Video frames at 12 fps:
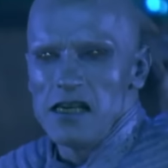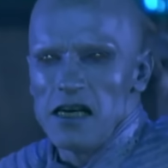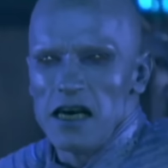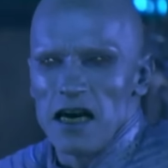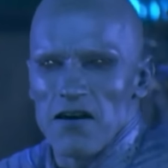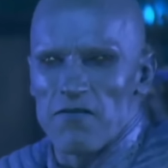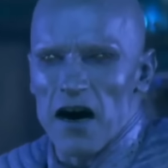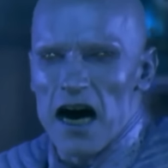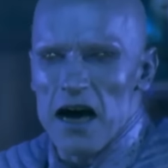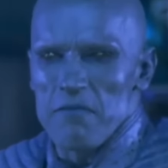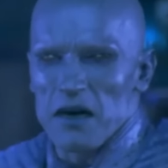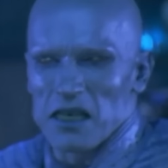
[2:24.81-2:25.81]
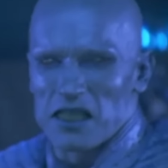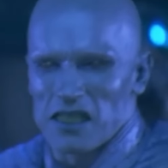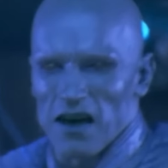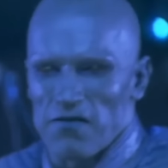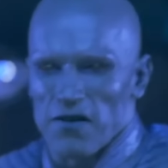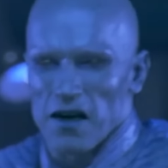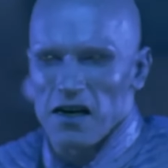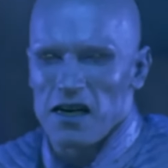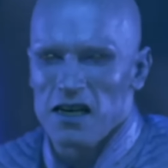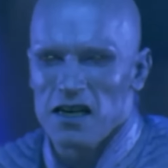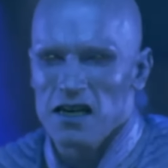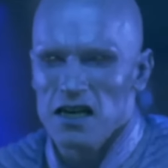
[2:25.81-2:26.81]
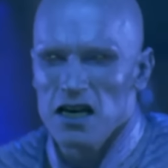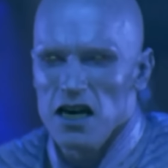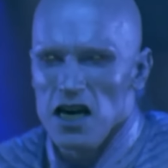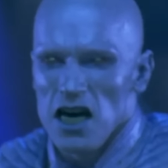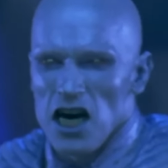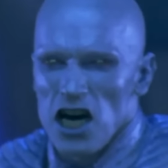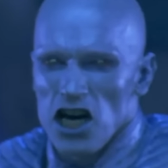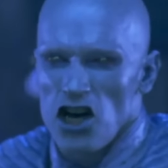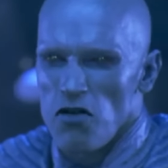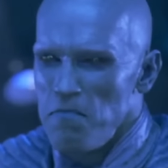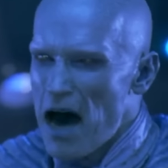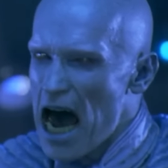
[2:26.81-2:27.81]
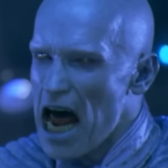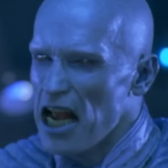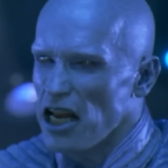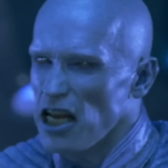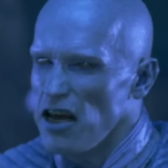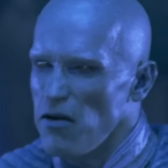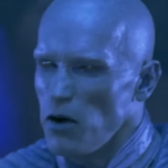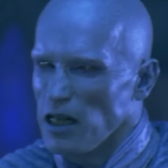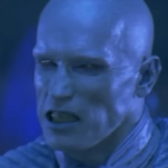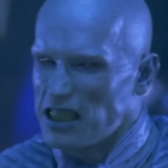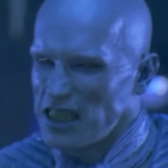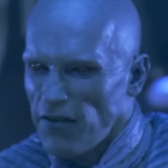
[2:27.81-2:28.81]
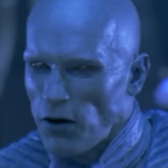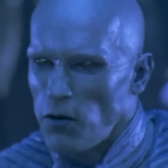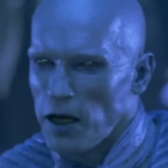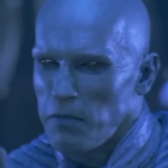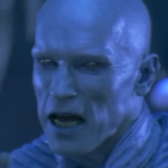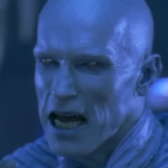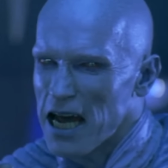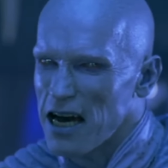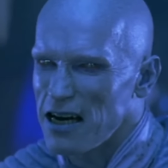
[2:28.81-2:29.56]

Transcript: Freeze's genius level intellect and gifted scientific mind make him one of the Caped